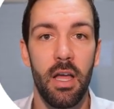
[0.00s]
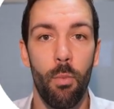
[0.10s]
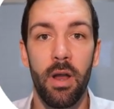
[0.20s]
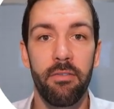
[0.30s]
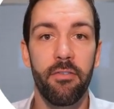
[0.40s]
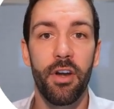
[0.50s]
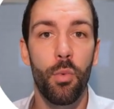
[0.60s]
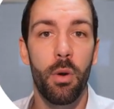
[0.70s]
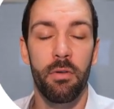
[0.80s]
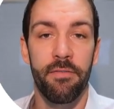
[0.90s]
Where if you've only
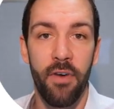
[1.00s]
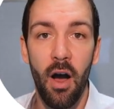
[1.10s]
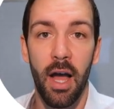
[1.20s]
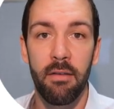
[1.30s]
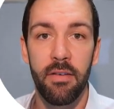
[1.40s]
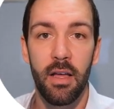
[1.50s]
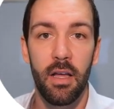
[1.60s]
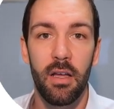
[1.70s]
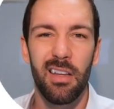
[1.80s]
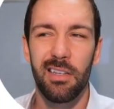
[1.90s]
worked with 5,
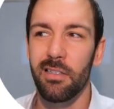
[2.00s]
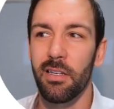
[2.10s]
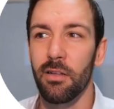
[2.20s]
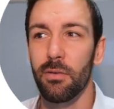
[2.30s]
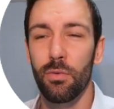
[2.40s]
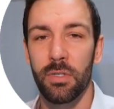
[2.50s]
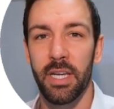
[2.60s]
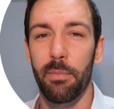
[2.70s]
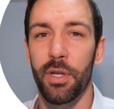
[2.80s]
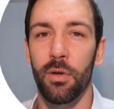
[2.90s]
they're all
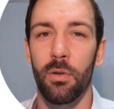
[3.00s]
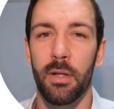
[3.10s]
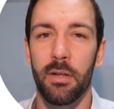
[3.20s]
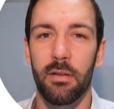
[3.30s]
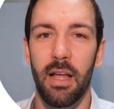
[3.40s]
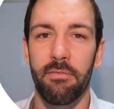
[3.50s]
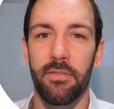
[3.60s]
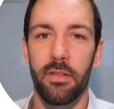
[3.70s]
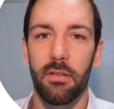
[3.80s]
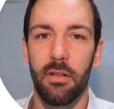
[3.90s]
skeptical. And
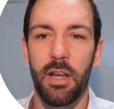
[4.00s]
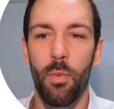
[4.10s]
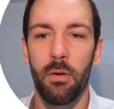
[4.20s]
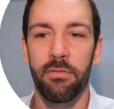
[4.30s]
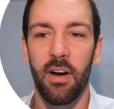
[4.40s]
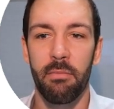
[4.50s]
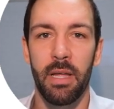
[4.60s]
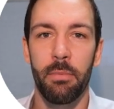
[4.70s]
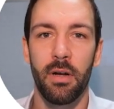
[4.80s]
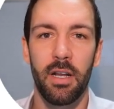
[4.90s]
only worked with 5
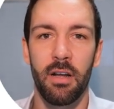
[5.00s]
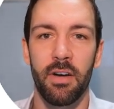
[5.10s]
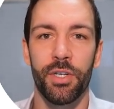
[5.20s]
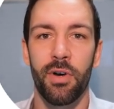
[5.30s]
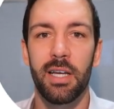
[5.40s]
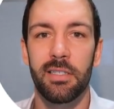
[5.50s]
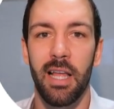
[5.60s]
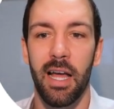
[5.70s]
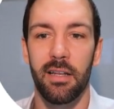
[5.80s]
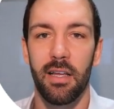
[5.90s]
people, I don't know if I trust
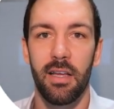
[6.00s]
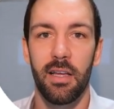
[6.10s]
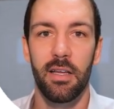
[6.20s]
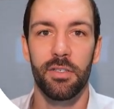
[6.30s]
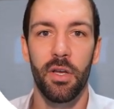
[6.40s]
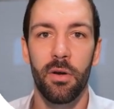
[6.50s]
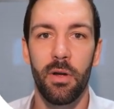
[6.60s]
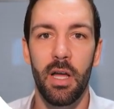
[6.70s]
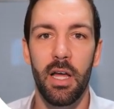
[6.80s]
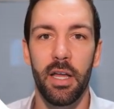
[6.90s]
that.
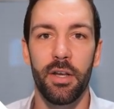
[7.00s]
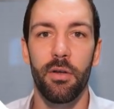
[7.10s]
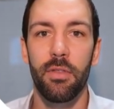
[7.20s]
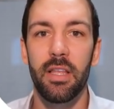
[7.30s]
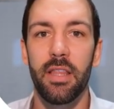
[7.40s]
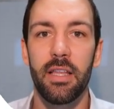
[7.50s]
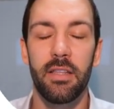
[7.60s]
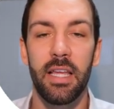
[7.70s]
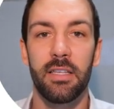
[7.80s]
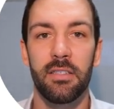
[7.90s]
So,
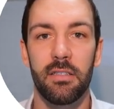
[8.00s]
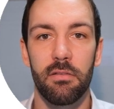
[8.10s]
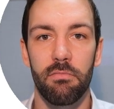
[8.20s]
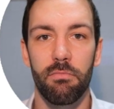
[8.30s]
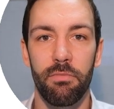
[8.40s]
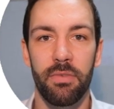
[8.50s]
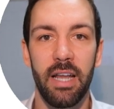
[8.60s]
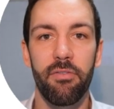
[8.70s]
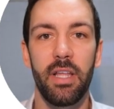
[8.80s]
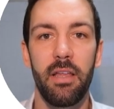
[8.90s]
there's
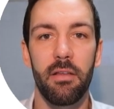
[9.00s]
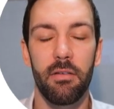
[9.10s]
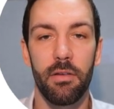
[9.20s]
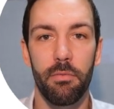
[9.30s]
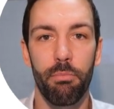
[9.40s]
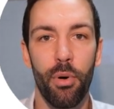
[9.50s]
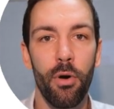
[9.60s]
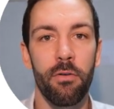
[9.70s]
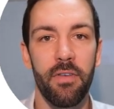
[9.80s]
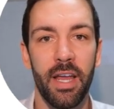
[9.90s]
definitely
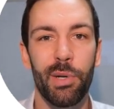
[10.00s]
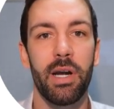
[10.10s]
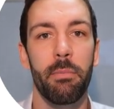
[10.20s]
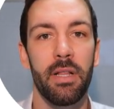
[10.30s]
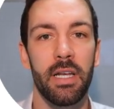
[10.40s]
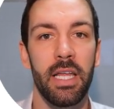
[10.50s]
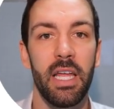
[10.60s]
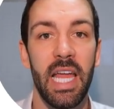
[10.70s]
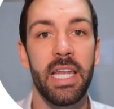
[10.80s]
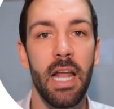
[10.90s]
proof and
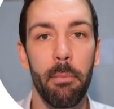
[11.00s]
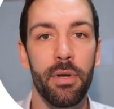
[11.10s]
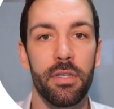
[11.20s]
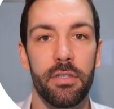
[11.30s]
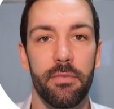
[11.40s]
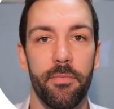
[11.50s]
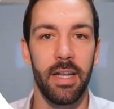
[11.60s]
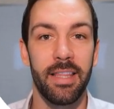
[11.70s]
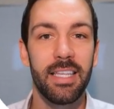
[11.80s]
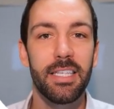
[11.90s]
credibility in numbers.
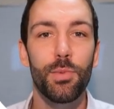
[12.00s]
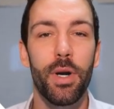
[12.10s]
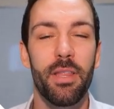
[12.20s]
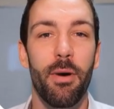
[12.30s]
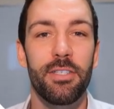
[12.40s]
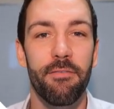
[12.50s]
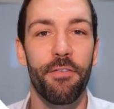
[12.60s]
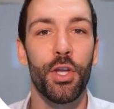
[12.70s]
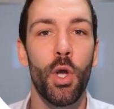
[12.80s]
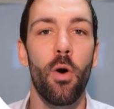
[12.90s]
Now, this is one of the most
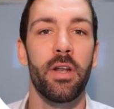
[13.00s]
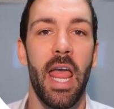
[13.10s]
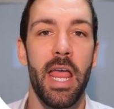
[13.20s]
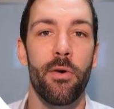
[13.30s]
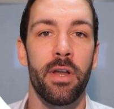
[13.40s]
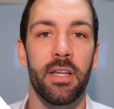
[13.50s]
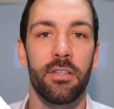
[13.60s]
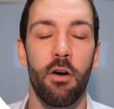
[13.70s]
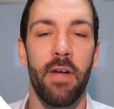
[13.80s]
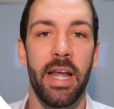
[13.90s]
forgotten
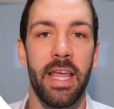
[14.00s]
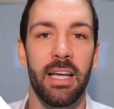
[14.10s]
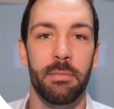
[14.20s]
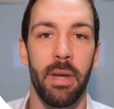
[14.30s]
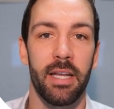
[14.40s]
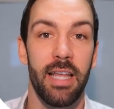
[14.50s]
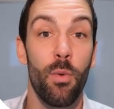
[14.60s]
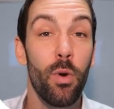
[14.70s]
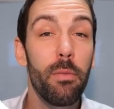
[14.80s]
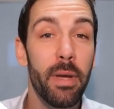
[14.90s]
areas of any aspect. It
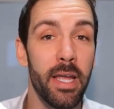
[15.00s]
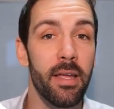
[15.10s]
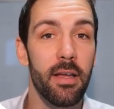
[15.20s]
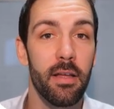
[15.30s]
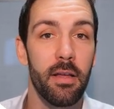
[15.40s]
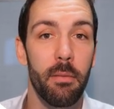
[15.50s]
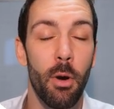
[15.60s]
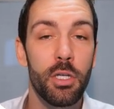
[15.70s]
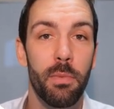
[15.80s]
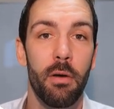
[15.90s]
will be,
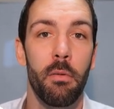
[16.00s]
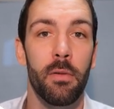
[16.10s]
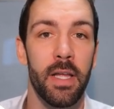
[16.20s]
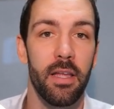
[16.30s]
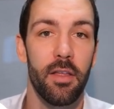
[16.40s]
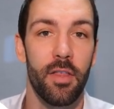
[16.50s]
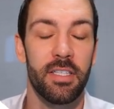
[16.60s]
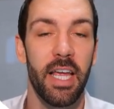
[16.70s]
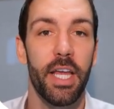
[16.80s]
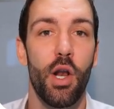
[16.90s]
most probably, the
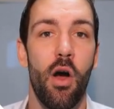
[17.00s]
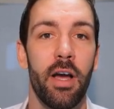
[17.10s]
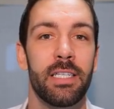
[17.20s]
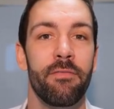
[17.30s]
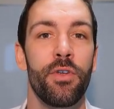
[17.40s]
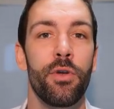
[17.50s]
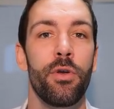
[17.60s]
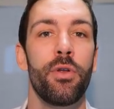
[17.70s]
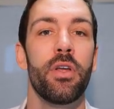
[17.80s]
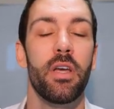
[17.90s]
second highest
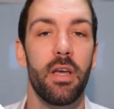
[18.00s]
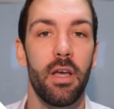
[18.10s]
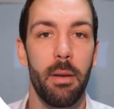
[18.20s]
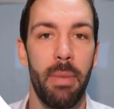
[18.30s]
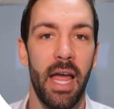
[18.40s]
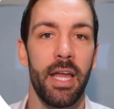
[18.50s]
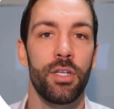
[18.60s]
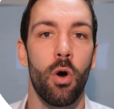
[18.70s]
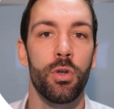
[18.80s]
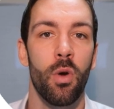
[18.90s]
viewed
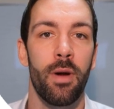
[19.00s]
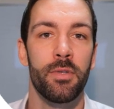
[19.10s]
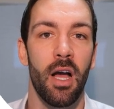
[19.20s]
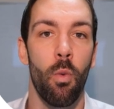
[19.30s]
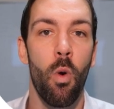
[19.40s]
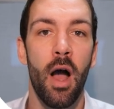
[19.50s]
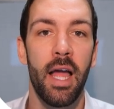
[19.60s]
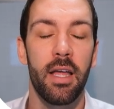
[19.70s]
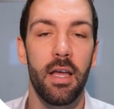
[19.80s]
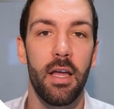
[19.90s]
page on your website.
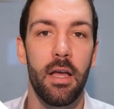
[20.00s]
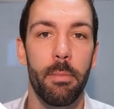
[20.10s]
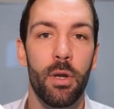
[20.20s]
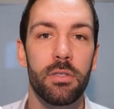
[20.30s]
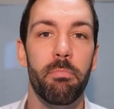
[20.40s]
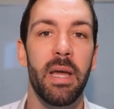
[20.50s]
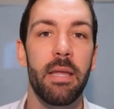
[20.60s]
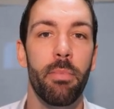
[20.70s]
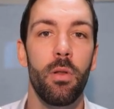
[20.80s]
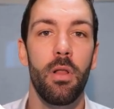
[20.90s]
Why? Because
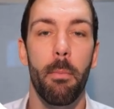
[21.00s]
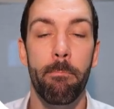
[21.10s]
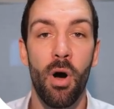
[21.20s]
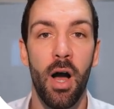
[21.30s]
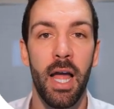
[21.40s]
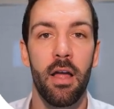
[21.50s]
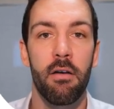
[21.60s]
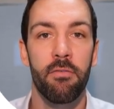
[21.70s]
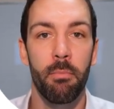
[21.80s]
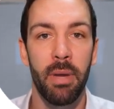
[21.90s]
people buy
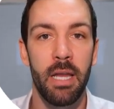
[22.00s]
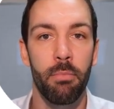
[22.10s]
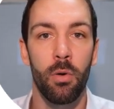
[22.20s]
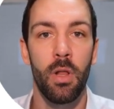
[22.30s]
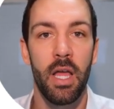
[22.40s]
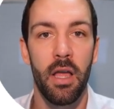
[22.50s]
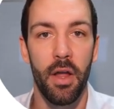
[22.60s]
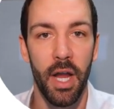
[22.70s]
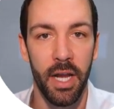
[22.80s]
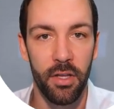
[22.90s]
from people
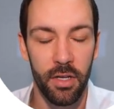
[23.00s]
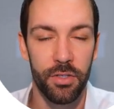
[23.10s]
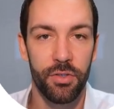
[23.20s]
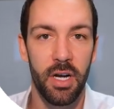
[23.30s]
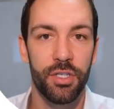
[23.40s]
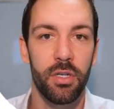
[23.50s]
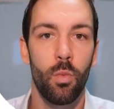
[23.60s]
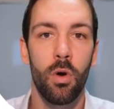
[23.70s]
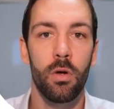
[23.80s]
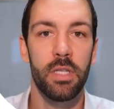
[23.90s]
in the
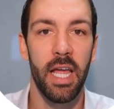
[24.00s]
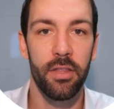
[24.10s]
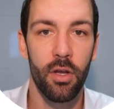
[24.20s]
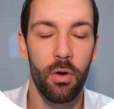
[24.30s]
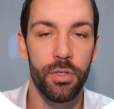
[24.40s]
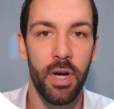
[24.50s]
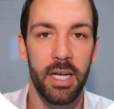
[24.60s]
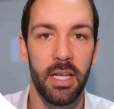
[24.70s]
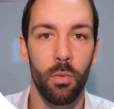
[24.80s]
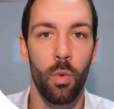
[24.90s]
construction world and the
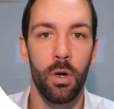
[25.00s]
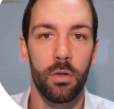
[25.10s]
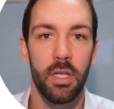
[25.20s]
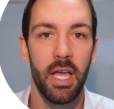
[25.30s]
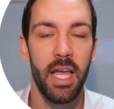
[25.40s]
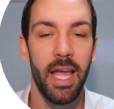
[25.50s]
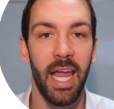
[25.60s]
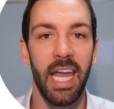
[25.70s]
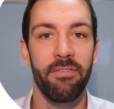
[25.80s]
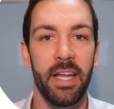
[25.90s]
contracting world.
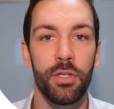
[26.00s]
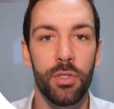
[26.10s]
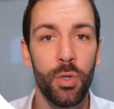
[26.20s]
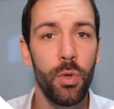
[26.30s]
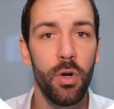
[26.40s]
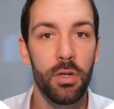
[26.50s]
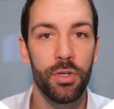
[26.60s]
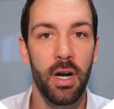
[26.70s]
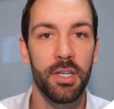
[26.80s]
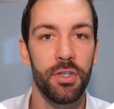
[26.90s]
If they do
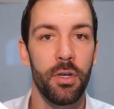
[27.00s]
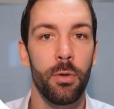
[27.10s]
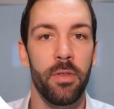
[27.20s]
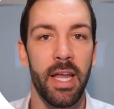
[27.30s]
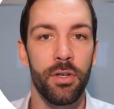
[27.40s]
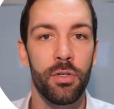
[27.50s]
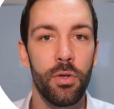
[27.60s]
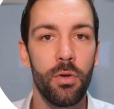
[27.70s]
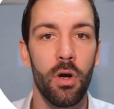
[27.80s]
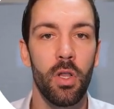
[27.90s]
not trust you, they
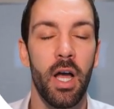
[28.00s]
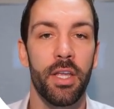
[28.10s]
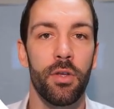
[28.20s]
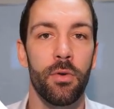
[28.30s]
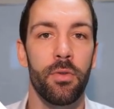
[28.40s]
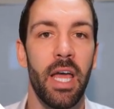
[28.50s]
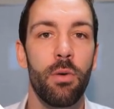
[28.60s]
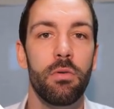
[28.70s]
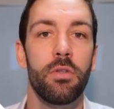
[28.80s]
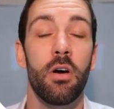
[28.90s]
do not like you,
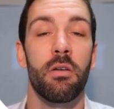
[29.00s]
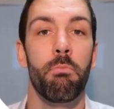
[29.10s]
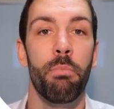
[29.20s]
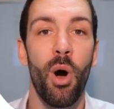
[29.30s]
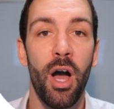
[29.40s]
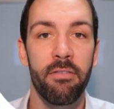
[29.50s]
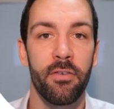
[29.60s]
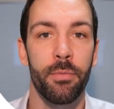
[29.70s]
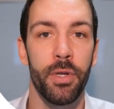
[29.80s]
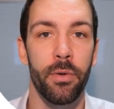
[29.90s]
they will not buy
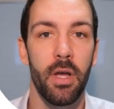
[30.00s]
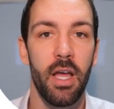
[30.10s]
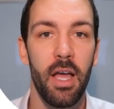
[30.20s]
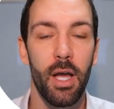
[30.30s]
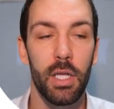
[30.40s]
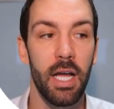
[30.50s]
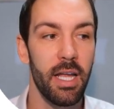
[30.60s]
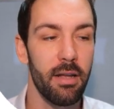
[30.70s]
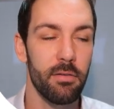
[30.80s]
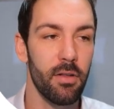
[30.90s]
from you. Like